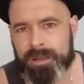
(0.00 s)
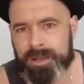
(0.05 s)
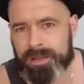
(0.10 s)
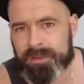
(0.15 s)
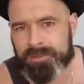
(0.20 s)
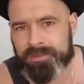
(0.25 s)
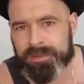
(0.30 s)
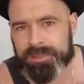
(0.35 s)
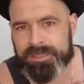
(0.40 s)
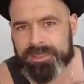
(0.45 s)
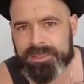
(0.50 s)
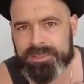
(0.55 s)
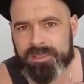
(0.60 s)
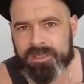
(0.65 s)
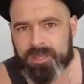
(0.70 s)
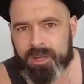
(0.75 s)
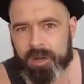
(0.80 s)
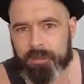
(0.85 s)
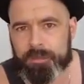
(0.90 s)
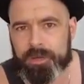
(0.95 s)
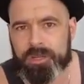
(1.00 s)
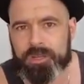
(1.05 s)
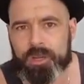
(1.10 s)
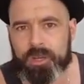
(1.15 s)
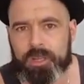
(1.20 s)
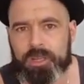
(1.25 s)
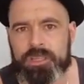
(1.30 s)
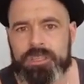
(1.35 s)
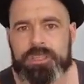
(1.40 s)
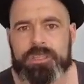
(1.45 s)
I think it's common
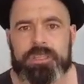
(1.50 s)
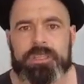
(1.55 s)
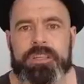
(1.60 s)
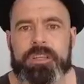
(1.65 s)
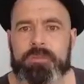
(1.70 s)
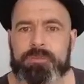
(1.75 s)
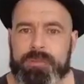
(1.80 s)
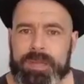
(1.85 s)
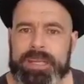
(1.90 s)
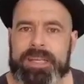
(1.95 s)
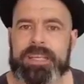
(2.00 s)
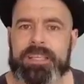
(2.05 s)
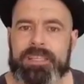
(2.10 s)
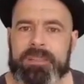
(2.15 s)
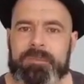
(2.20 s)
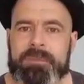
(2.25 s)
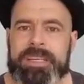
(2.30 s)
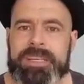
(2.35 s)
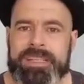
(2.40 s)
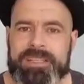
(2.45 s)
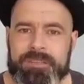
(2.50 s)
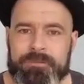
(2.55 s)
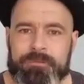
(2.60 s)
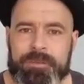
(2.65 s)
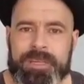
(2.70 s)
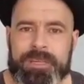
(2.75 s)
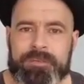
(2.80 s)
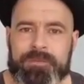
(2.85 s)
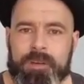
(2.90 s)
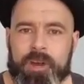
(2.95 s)
knowledge that curriculum needs a
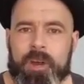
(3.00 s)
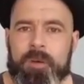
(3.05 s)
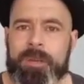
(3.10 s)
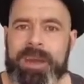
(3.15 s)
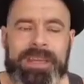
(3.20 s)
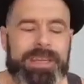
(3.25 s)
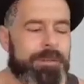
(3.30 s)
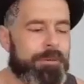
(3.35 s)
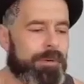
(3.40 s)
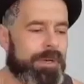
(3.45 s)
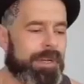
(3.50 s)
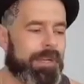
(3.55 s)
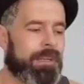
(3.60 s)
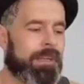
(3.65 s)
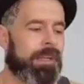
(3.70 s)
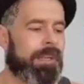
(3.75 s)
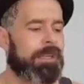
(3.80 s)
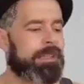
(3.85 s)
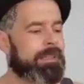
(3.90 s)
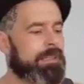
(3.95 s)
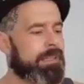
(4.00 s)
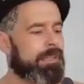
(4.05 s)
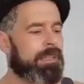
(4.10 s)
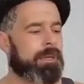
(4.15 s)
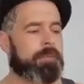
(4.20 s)
reform anyway. Like,